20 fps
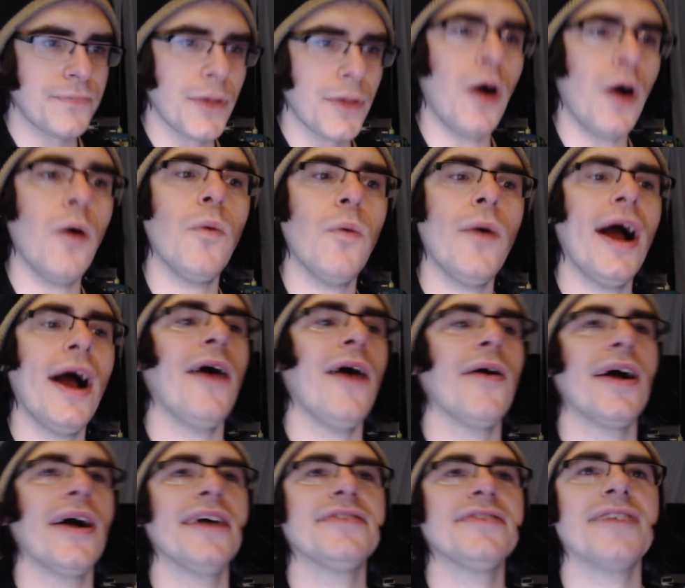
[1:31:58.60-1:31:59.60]
Oh wow,
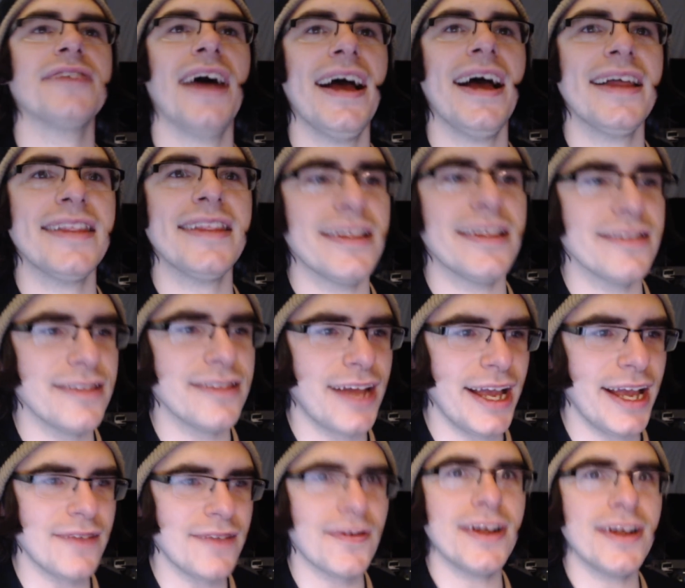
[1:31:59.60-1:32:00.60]
guys, I had that
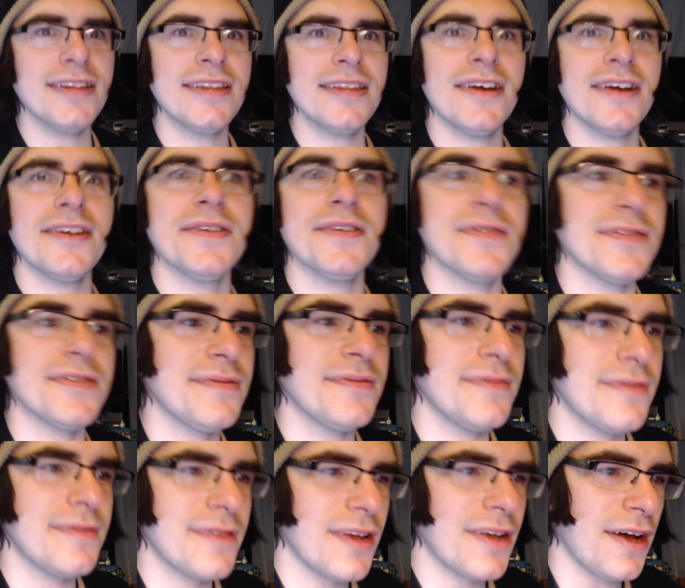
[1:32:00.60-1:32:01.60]
light right there and it was
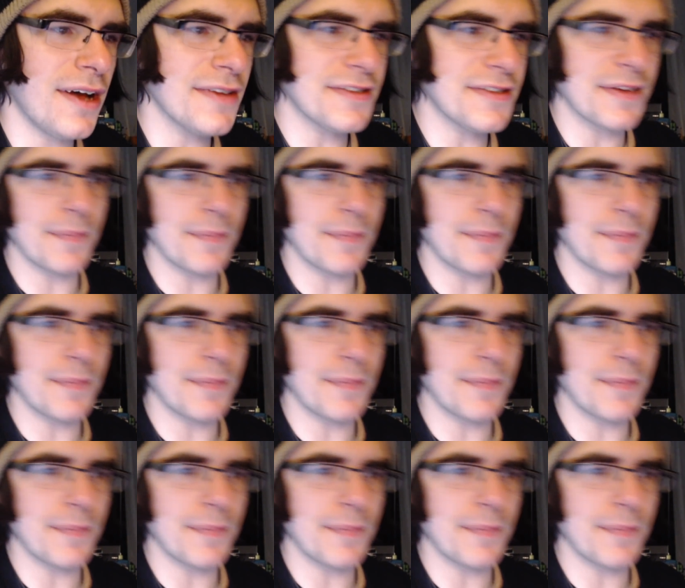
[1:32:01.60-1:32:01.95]
causing